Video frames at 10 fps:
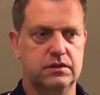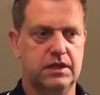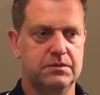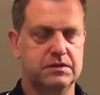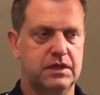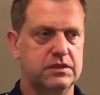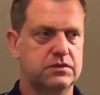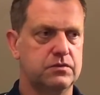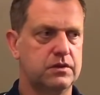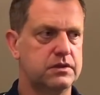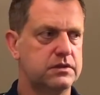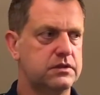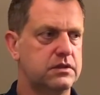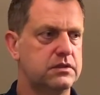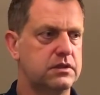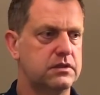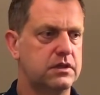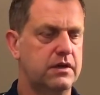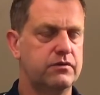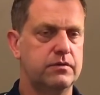table tennis world is
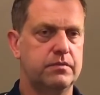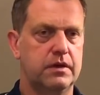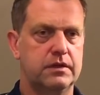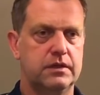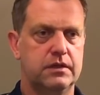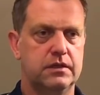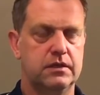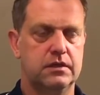that everybody